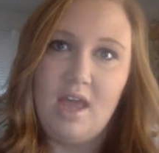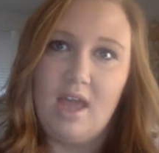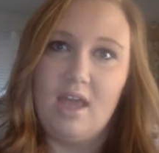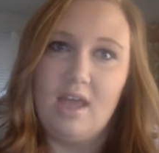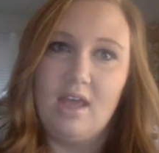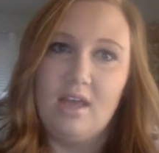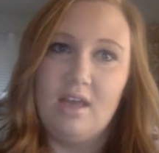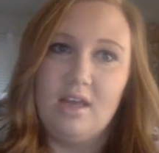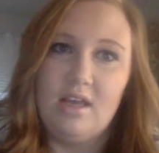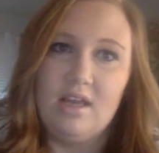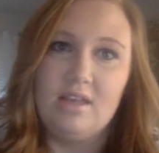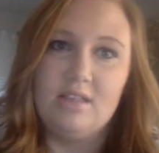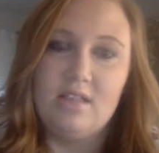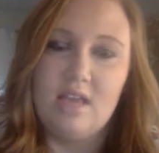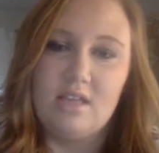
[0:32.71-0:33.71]
and
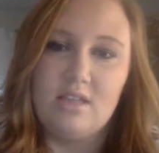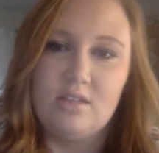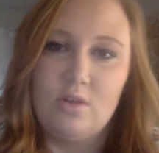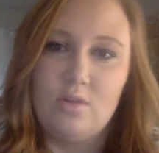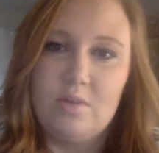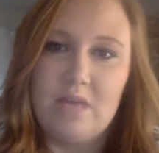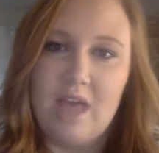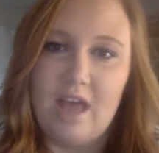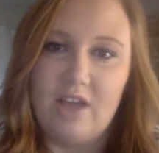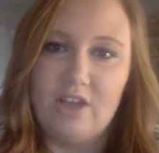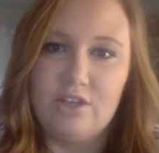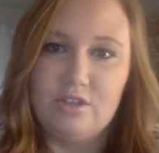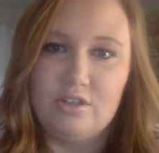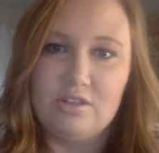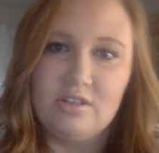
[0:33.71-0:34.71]
it takes so many
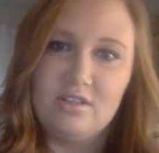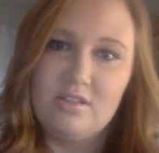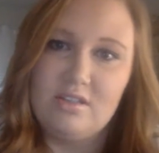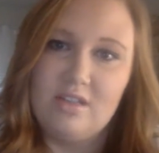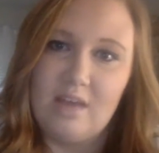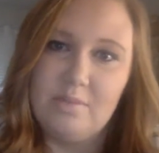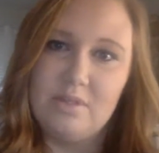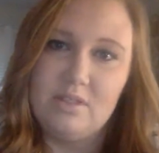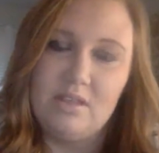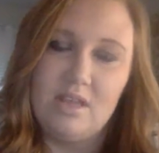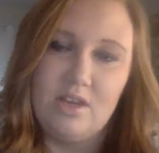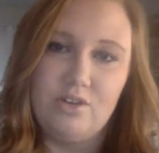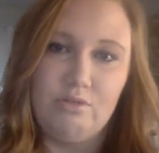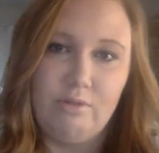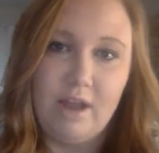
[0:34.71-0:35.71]
extra steps
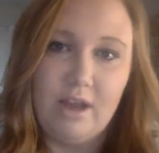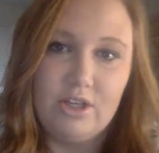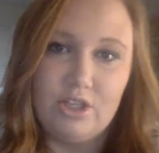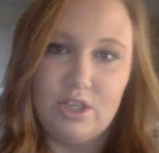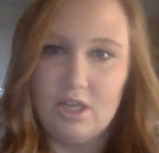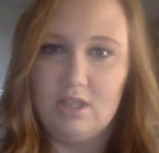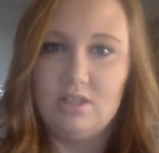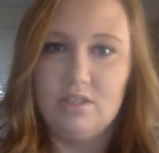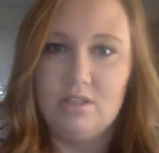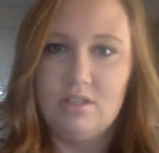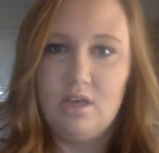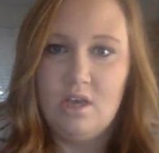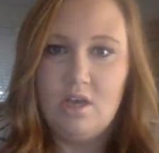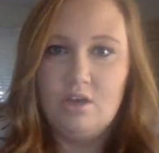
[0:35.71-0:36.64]
and directions